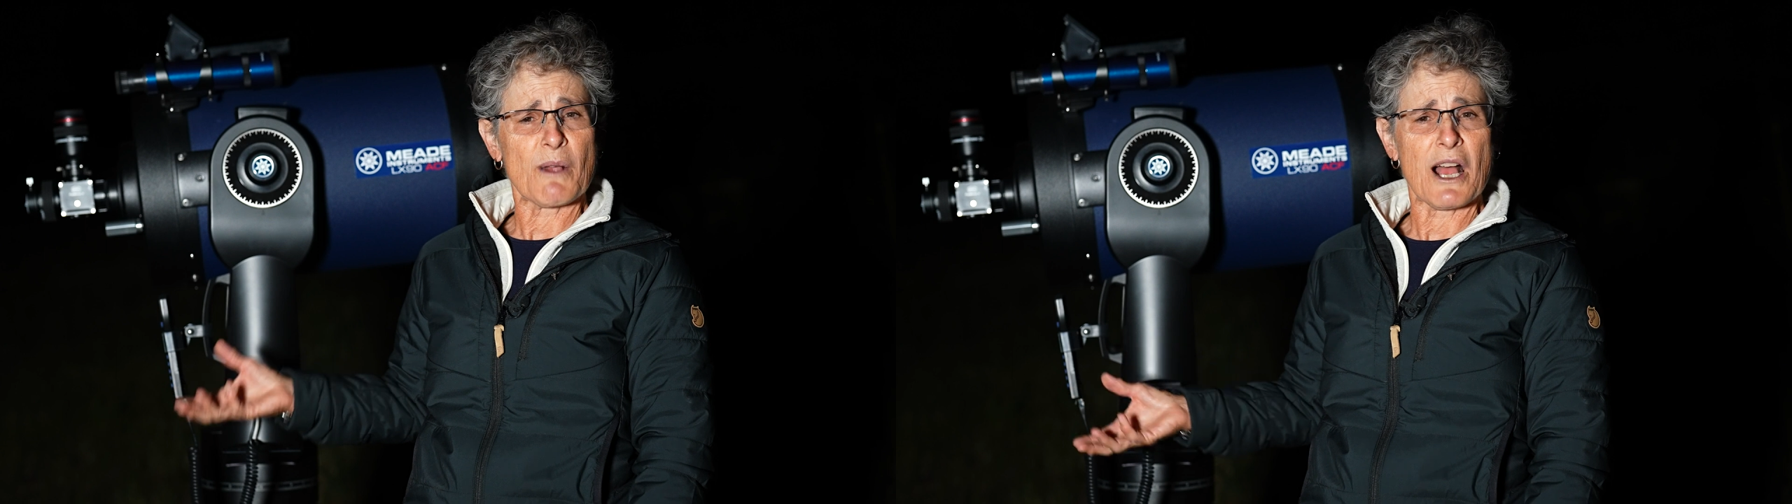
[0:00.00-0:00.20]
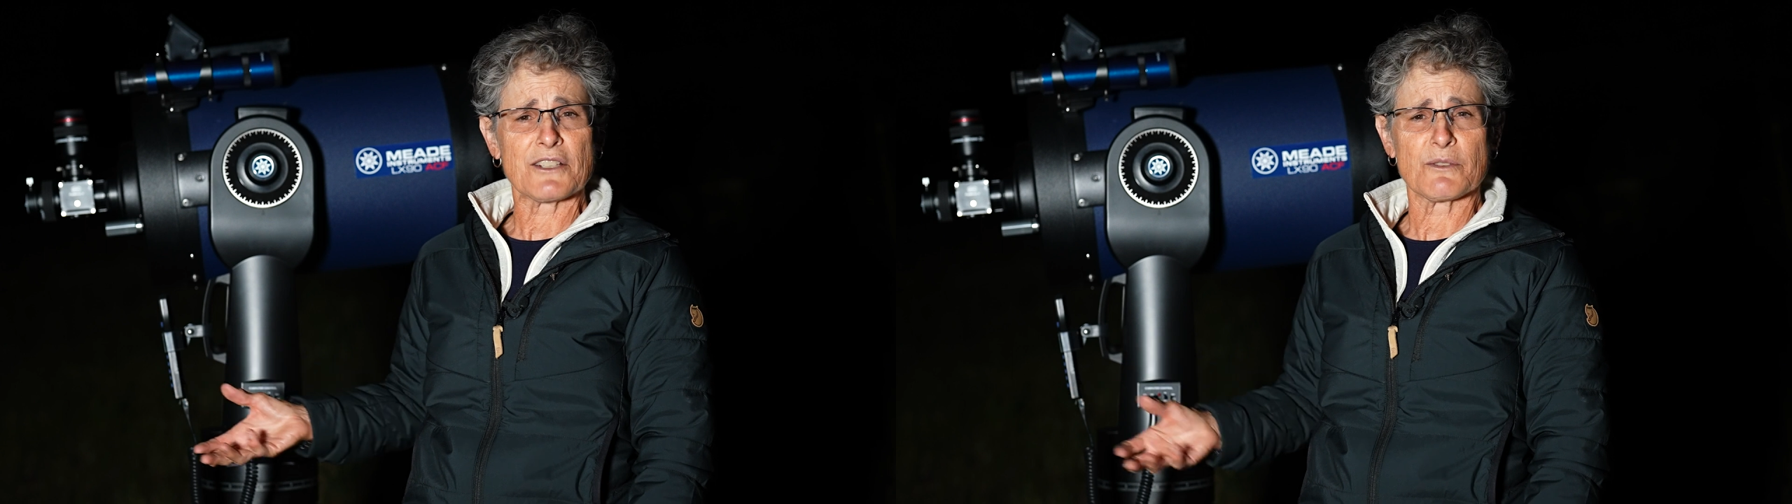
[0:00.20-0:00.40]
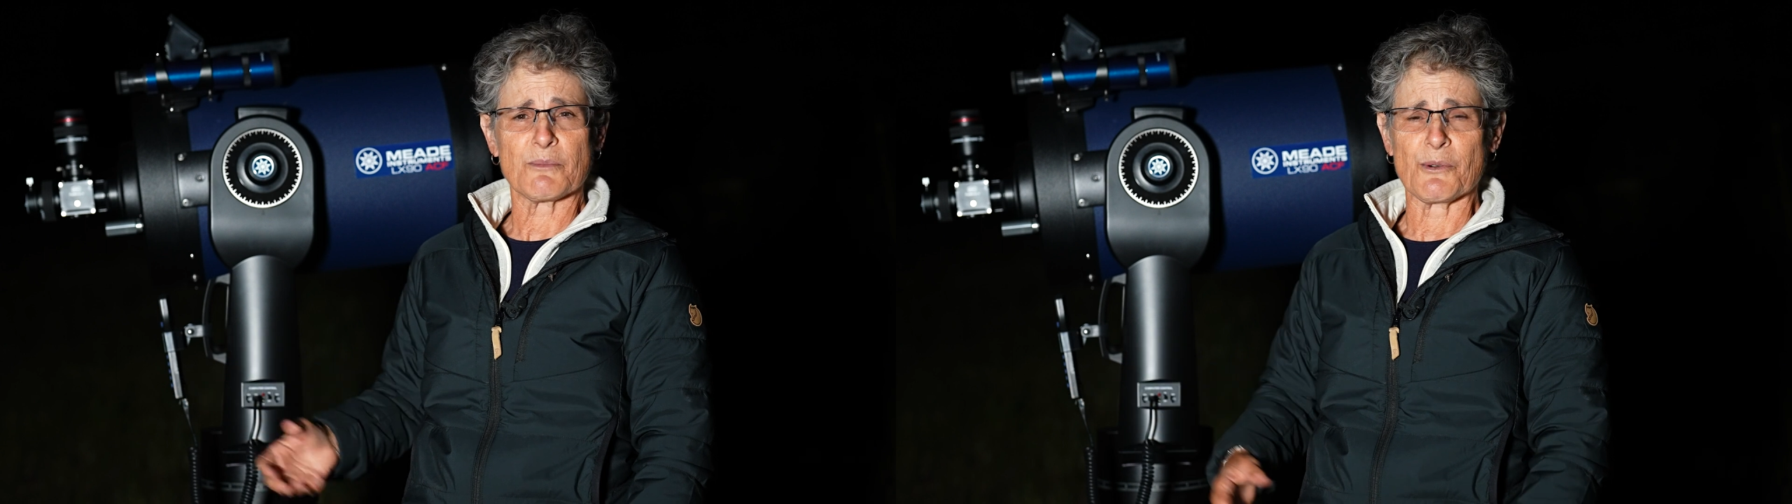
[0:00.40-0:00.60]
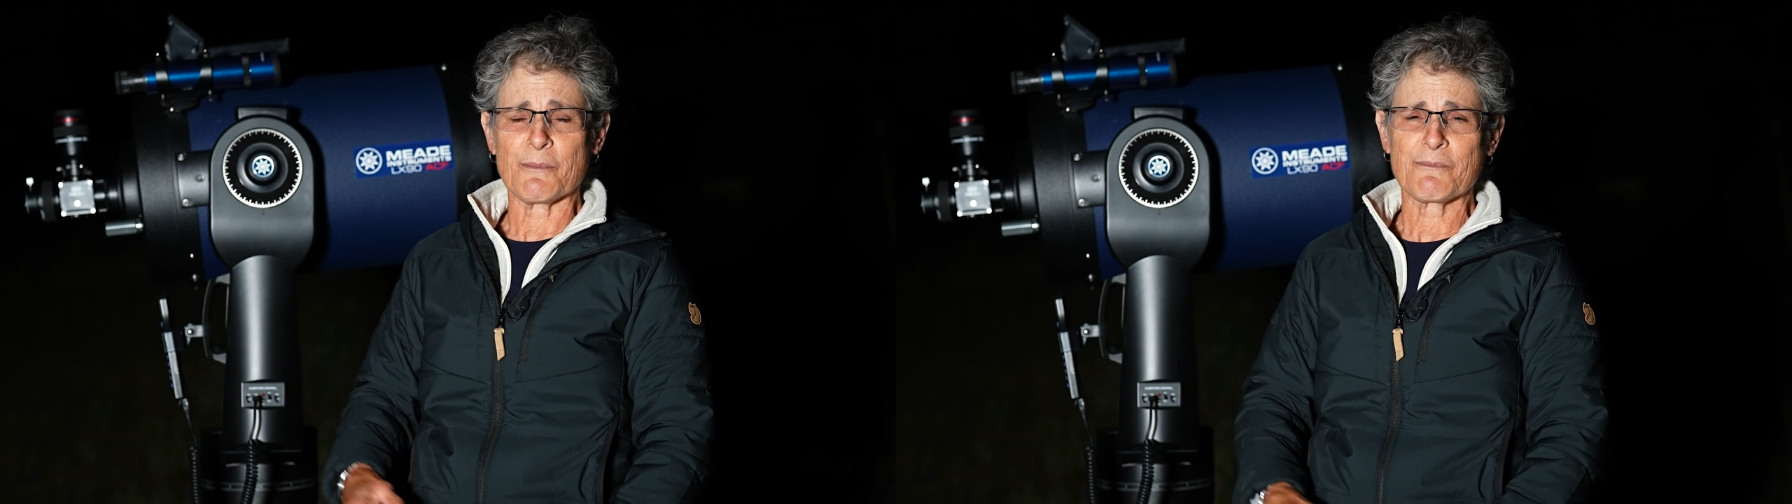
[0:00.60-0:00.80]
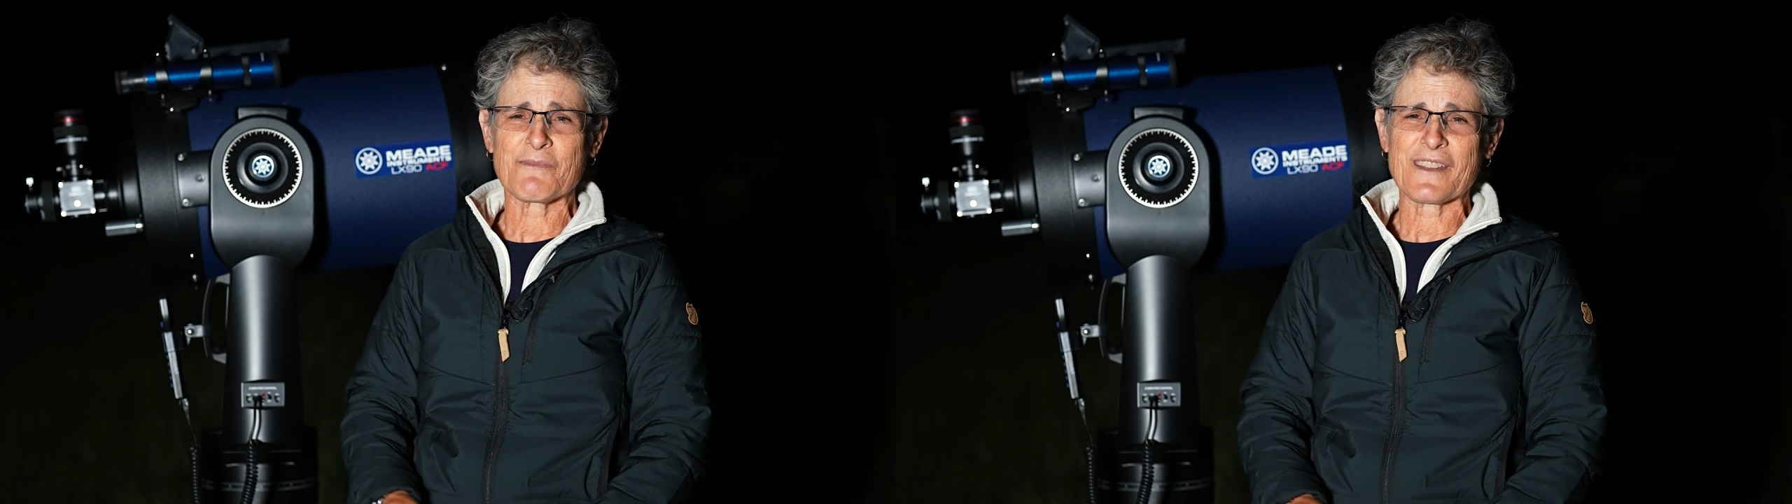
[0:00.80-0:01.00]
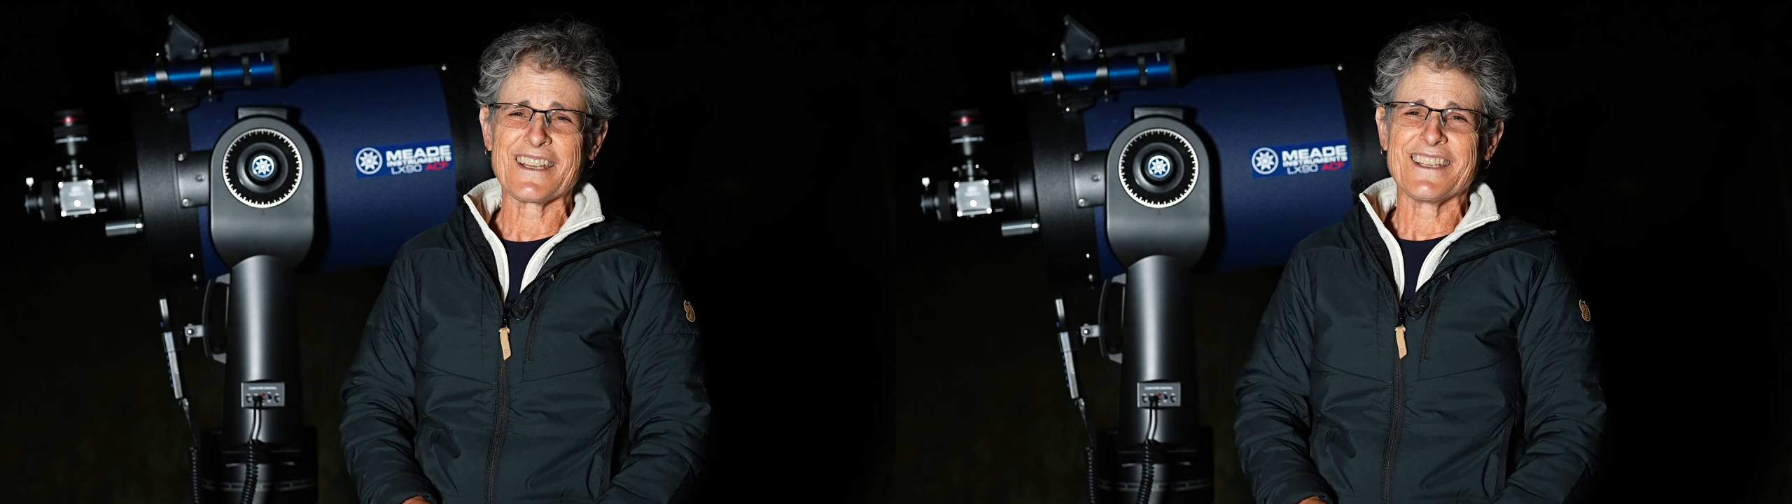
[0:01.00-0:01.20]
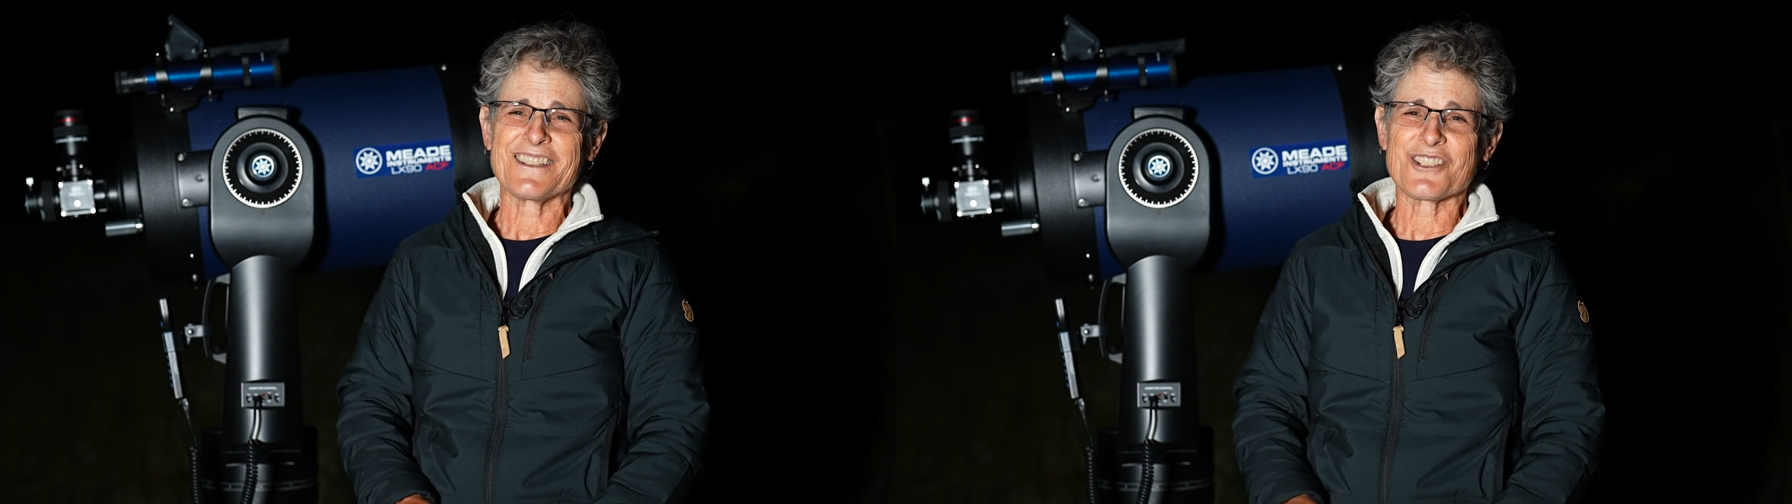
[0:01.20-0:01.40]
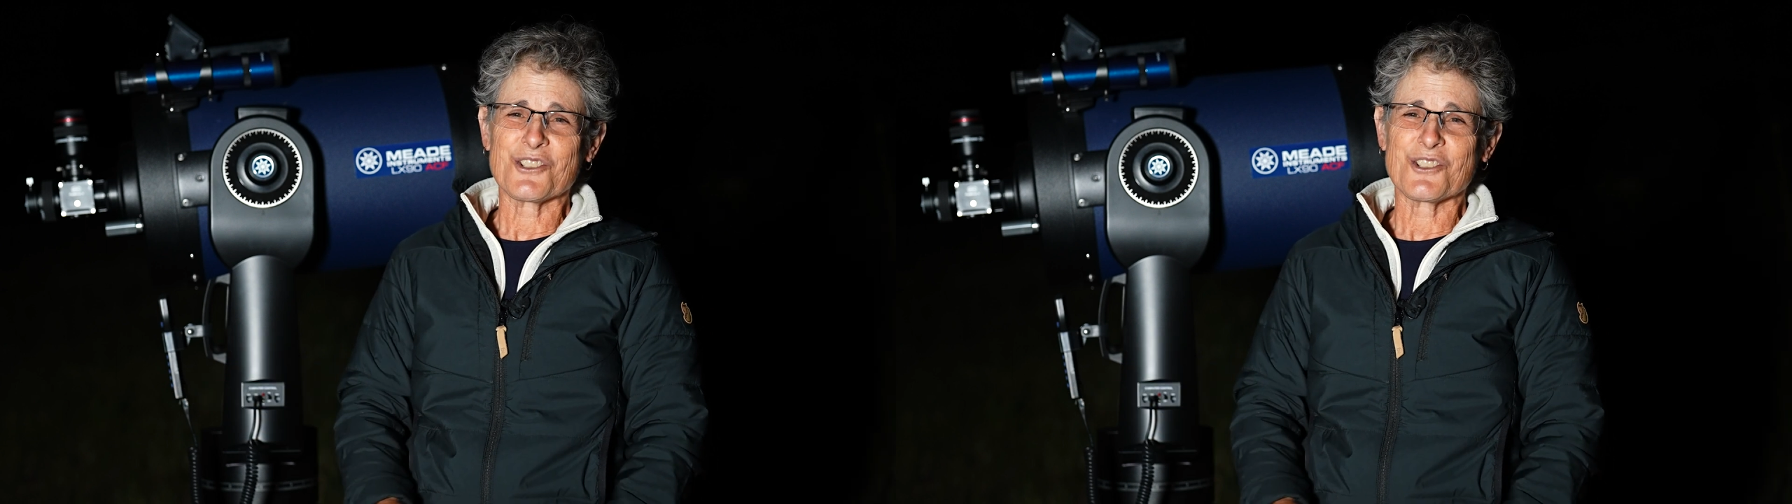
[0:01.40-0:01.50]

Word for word: possible. The